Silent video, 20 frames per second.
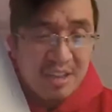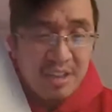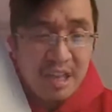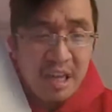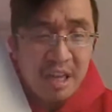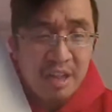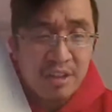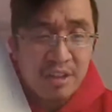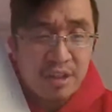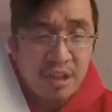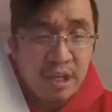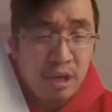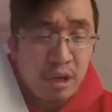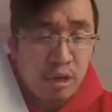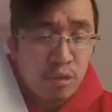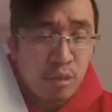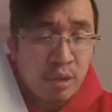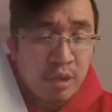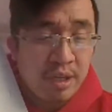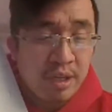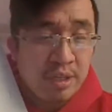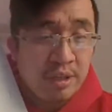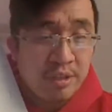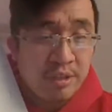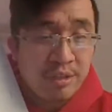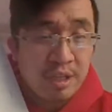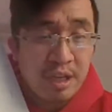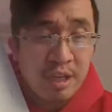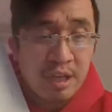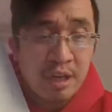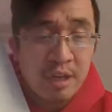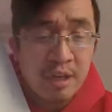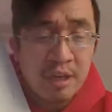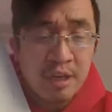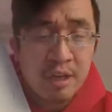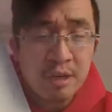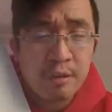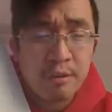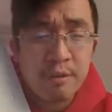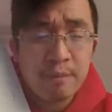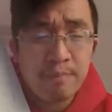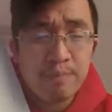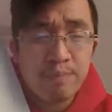that there was a